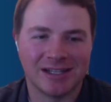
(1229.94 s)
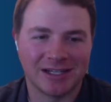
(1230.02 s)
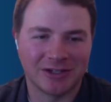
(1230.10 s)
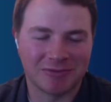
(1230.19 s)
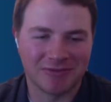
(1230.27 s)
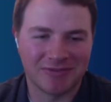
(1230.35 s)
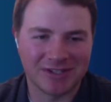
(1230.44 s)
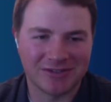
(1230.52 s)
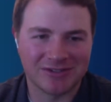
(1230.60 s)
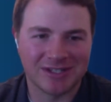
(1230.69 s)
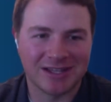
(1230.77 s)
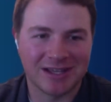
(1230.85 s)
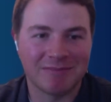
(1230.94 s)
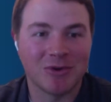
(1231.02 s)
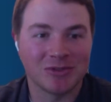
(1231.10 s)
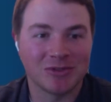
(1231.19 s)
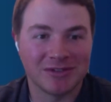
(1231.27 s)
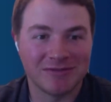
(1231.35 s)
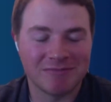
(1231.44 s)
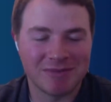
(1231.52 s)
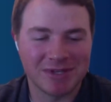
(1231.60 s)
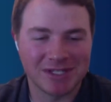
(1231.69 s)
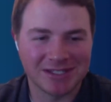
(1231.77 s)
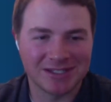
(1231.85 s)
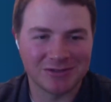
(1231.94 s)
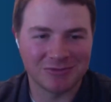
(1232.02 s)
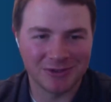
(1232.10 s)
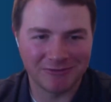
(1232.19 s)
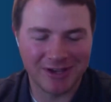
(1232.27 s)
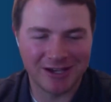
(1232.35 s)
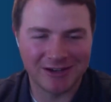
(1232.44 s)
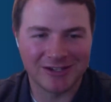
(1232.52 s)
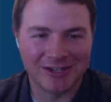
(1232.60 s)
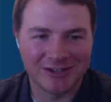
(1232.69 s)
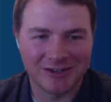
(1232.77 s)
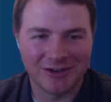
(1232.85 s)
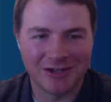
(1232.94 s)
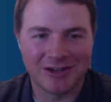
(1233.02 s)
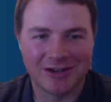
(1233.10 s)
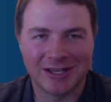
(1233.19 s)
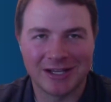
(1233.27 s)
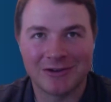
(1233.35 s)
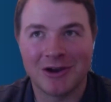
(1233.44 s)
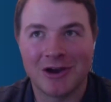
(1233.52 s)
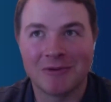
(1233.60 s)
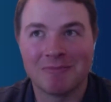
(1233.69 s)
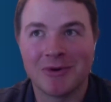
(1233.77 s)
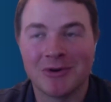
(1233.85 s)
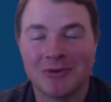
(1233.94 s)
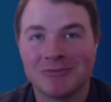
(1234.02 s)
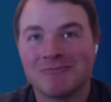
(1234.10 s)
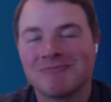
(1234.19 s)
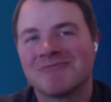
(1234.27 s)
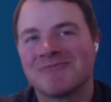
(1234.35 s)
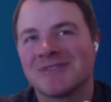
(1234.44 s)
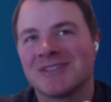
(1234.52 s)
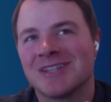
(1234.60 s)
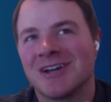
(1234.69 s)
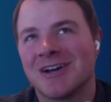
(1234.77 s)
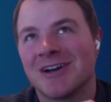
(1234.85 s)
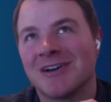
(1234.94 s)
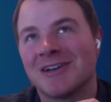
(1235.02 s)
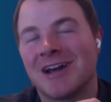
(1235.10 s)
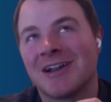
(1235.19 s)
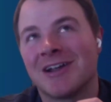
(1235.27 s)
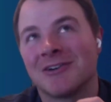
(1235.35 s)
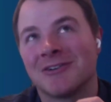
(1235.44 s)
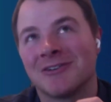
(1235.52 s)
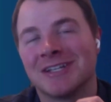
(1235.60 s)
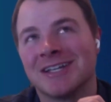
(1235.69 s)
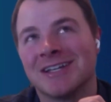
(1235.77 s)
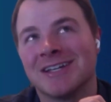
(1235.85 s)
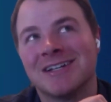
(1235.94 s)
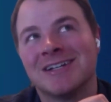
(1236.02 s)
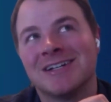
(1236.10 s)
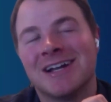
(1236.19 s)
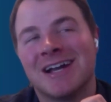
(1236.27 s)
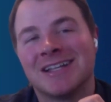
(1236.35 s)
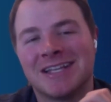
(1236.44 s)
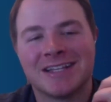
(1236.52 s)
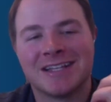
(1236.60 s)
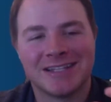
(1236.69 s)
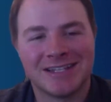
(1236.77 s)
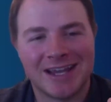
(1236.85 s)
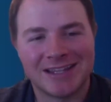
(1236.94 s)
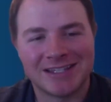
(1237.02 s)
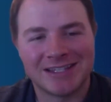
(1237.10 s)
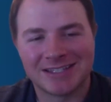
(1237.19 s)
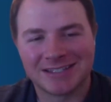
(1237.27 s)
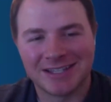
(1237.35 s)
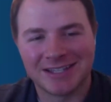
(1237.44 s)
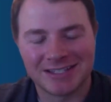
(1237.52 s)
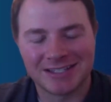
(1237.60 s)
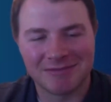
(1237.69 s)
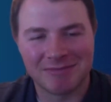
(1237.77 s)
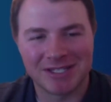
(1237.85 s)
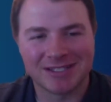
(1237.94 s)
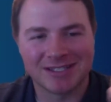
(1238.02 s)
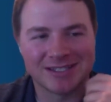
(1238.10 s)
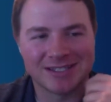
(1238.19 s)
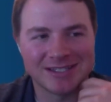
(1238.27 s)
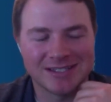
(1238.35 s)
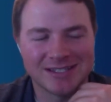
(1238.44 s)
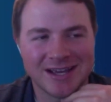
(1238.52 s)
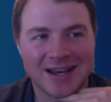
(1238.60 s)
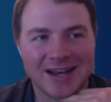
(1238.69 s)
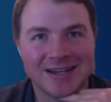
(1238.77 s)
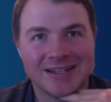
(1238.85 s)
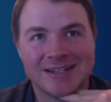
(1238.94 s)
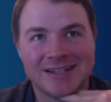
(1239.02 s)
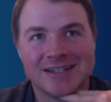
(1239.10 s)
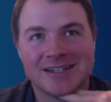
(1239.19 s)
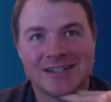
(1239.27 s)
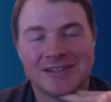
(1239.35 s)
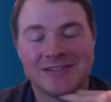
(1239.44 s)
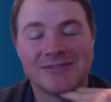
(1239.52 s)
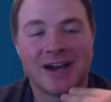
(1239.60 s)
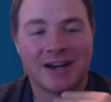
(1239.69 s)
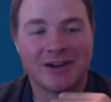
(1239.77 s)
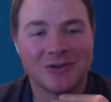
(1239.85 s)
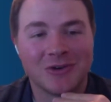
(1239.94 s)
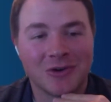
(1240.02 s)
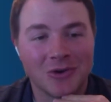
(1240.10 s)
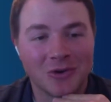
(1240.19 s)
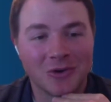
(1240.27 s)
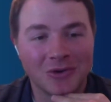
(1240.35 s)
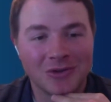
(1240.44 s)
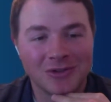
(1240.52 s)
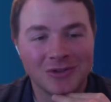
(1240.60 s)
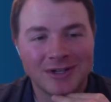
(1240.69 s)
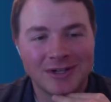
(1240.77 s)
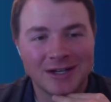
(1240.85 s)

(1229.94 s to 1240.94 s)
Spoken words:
like your professor said, that most of the businesses will fail, and like utmost, not utterly. At the end of the day, the success of the business is not the final goal.